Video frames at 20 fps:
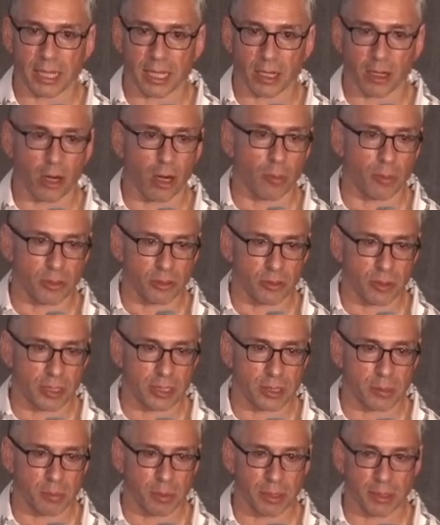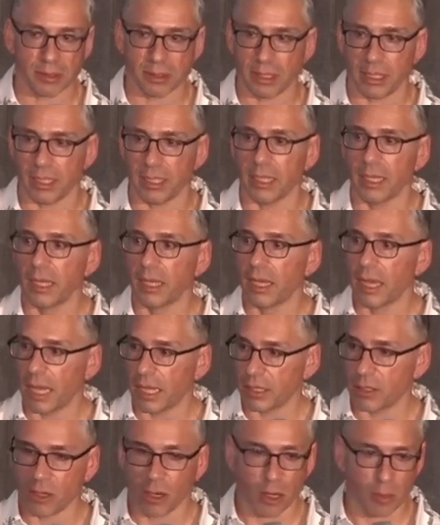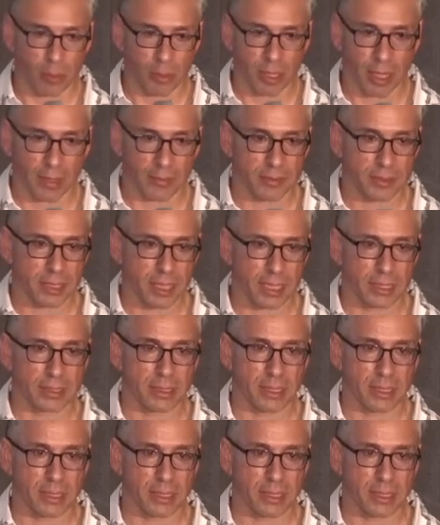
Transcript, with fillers: and carbon traceability and carbon offsets.